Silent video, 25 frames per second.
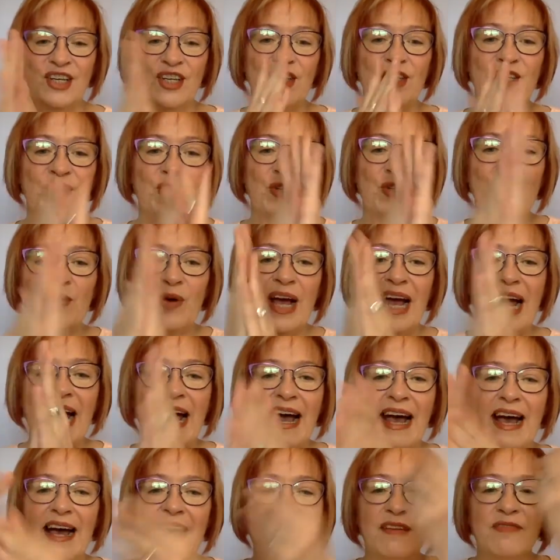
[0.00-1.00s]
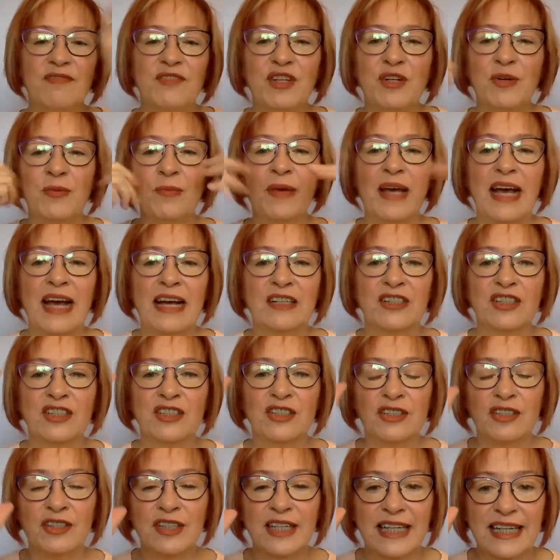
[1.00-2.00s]
you have your
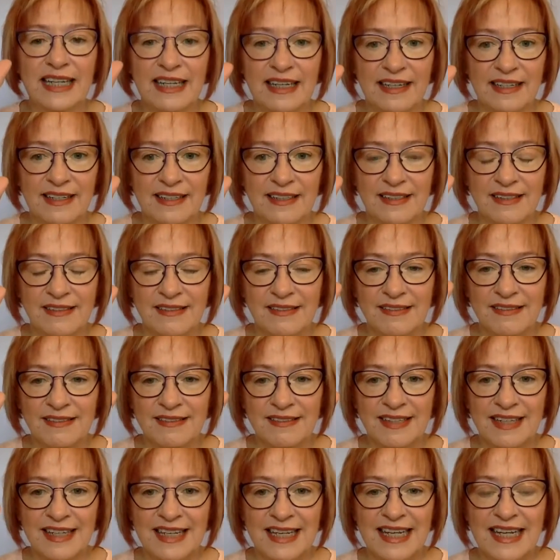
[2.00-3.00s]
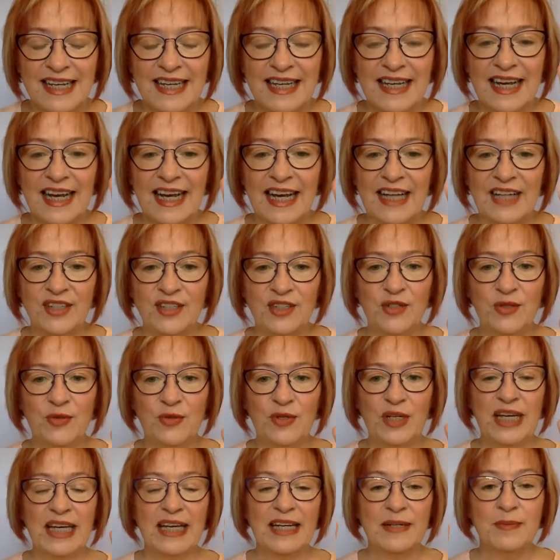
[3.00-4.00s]
magical hands, and you
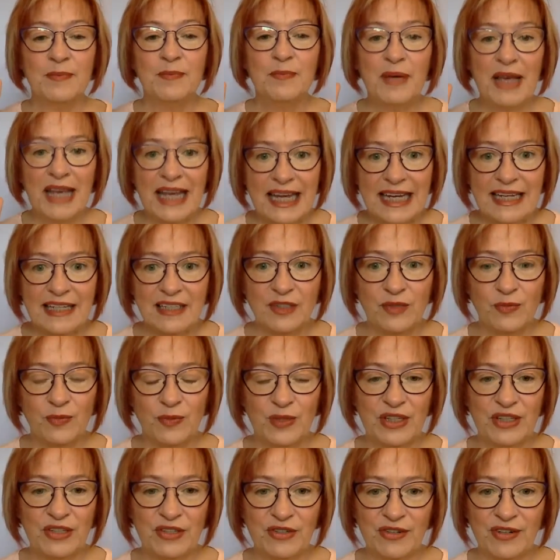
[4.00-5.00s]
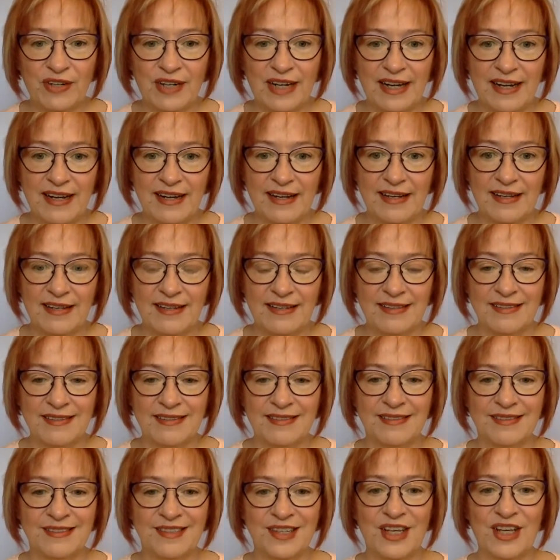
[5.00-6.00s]
can paint with your
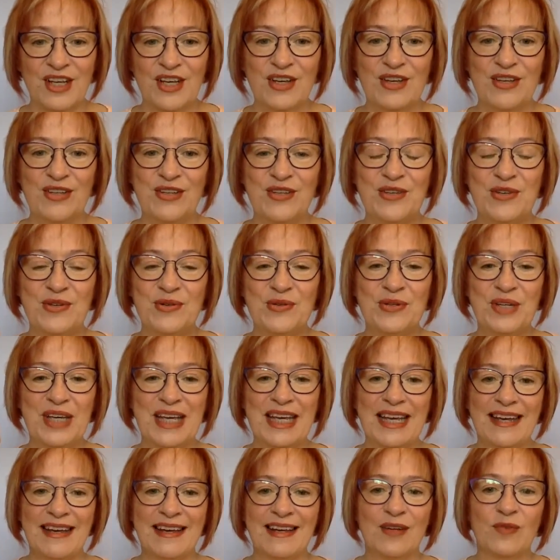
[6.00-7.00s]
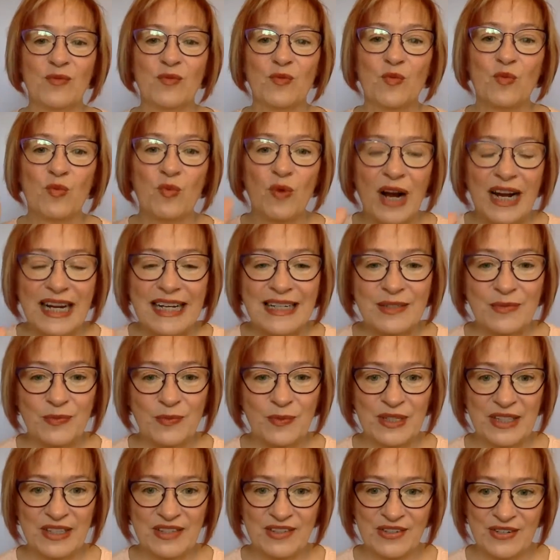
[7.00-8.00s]
hands. You can write
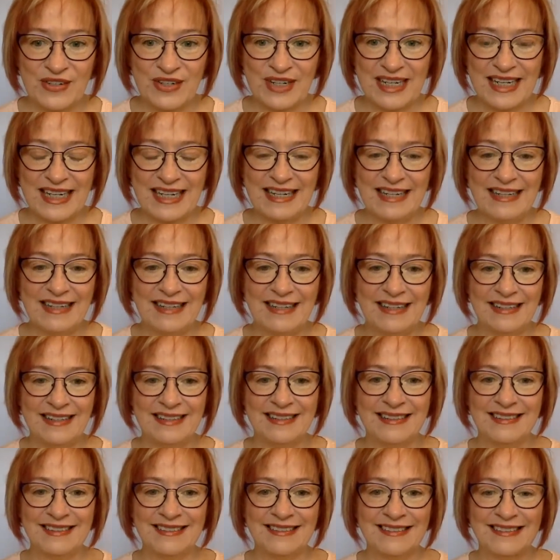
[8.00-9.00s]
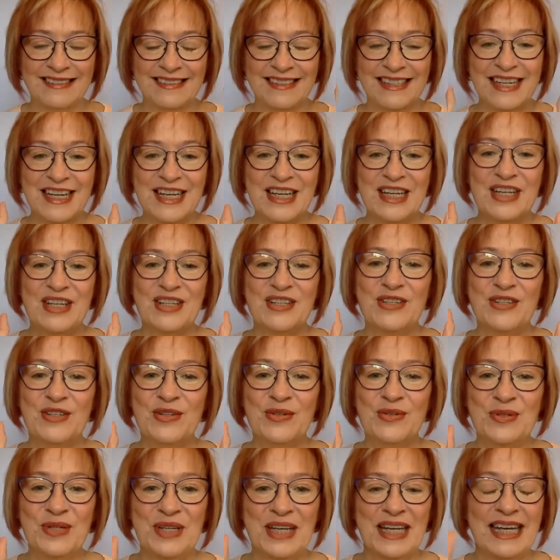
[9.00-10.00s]
with your hands.
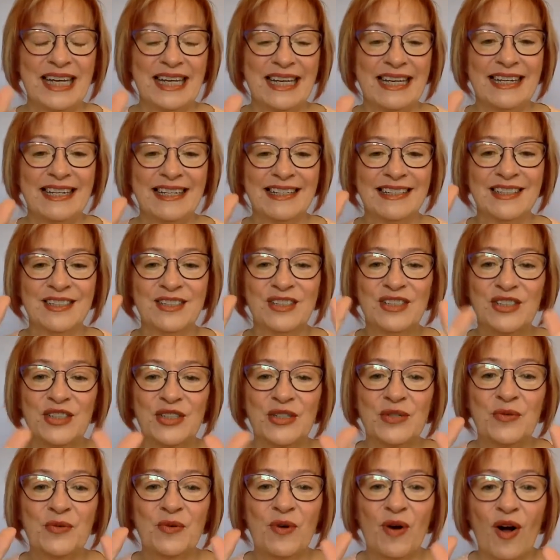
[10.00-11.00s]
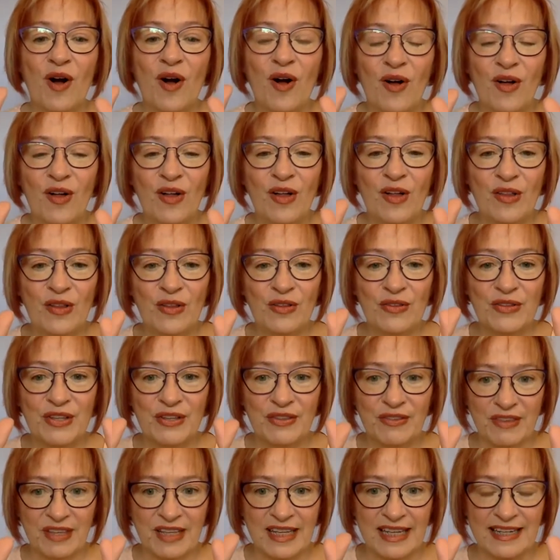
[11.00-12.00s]
You can do all the
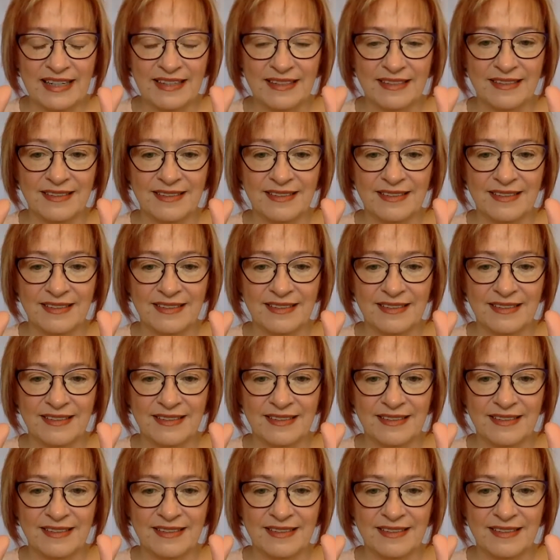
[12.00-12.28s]
things.